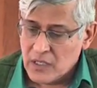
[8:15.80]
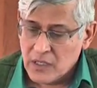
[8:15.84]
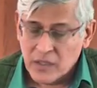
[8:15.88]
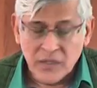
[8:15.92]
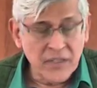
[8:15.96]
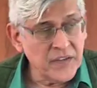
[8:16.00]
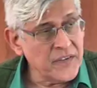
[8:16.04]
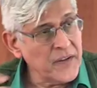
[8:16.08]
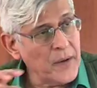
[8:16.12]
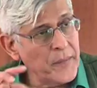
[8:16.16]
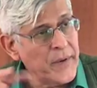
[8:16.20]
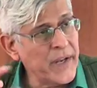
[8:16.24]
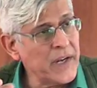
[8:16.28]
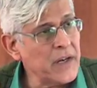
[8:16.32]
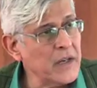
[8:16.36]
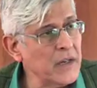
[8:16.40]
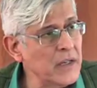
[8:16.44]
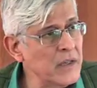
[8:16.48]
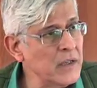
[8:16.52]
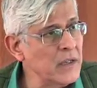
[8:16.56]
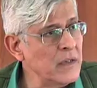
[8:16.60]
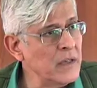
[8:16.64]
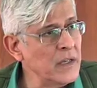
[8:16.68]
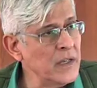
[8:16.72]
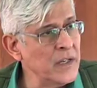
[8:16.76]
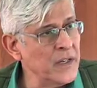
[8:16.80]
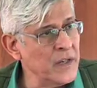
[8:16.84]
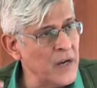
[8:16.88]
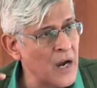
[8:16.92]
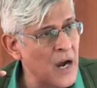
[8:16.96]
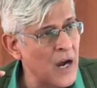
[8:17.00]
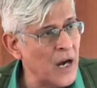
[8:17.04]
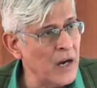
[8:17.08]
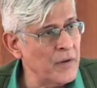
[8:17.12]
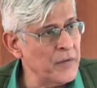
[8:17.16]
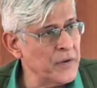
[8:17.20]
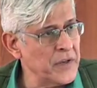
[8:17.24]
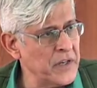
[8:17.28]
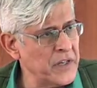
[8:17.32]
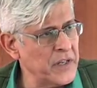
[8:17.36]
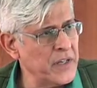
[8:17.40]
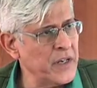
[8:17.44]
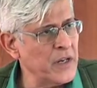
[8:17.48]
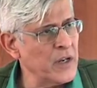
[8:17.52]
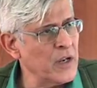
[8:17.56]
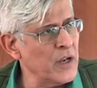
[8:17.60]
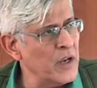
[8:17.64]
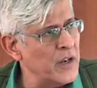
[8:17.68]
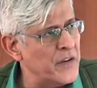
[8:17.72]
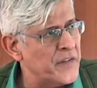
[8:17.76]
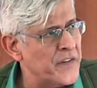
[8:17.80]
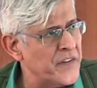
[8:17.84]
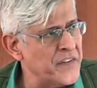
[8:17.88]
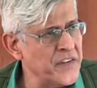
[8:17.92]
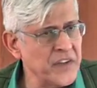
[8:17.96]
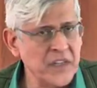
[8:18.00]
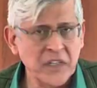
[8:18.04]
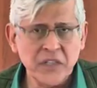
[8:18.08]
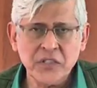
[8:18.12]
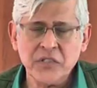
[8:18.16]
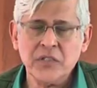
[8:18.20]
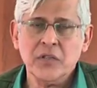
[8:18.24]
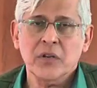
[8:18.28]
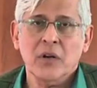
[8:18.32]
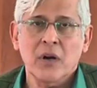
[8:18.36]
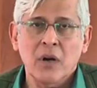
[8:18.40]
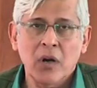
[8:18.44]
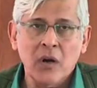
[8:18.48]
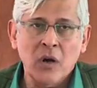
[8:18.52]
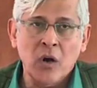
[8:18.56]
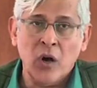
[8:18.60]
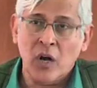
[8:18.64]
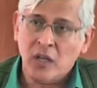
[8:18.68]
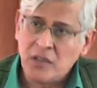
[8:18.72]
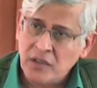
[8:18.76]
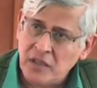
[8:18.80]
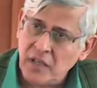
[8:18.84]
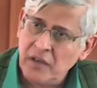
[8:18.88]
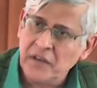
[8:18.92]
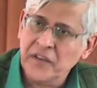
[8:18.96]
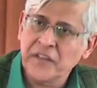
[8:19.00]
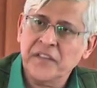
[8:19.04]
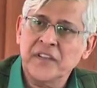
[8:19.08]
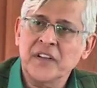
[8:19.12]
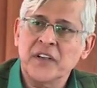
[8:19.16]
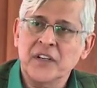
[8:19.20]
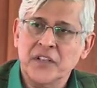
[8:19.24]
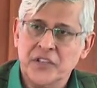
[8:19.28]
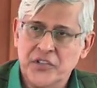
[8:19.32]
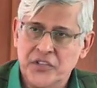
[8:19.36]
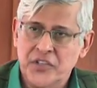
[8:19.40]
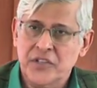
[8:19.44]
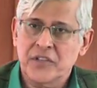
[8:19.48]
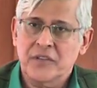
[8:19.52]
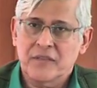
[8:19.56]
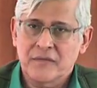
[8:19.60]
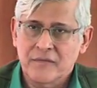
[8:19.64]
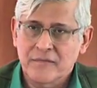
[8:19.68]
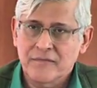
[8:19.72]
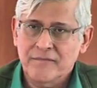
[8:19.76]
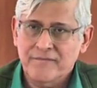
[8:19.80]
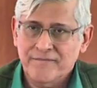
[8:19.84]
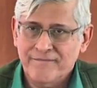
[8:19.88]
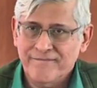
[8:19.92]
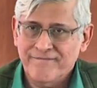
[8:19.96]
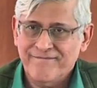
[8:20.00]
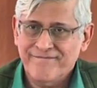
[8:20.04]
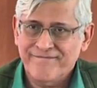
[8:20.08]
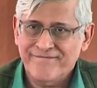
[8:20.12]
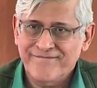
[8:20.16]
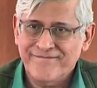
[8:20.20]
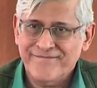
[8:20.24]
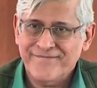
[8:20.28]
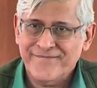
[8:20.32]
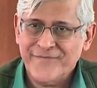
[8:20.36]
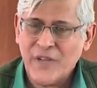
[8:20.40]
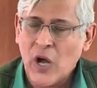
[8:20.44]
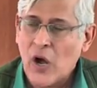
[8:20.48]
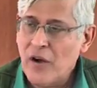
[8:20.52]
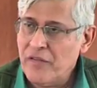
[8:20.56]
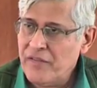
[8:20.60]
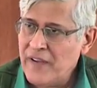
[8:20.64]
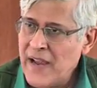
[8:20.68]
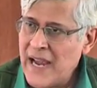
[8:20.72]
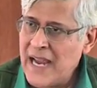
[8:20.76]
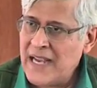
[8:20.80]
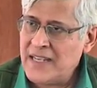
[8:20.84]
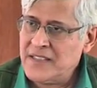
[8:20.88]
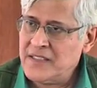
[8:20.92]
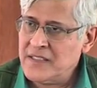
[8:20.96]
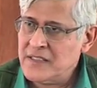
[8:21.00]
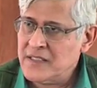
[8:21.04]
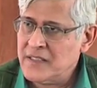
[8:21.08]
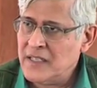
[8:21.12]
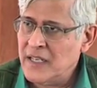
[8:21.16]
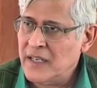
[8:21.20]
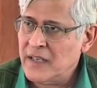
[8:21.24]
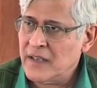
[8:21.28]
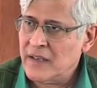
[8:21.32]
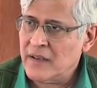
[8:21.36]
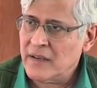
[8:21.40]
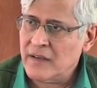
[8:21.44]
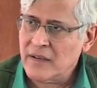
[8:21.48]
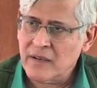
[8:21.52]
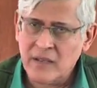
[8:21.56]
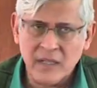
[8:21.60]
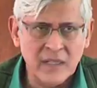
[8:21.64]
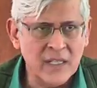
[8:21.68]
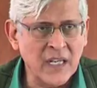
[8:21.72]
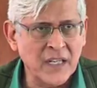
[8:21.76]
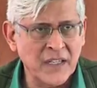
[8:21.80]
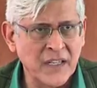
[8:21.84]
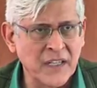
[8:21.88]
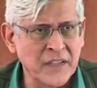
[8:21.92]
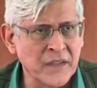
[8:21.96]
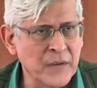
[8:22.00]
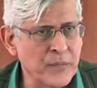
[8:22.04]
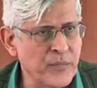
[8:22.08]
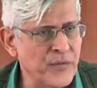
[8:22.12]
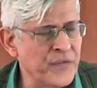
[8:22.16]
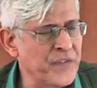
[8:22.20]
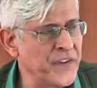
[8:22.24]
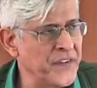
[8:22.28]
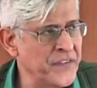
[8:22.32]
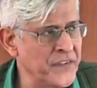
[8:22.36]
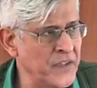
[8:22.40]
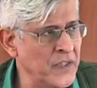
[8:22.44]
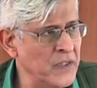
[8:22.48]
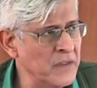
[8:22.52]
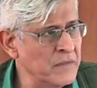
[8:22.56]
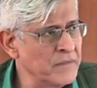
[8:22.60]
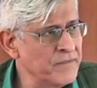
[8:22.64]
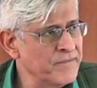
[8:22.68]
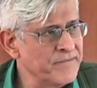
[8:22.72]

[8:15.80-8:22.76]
This American in Harvard did research on the research of Hans and that other professor,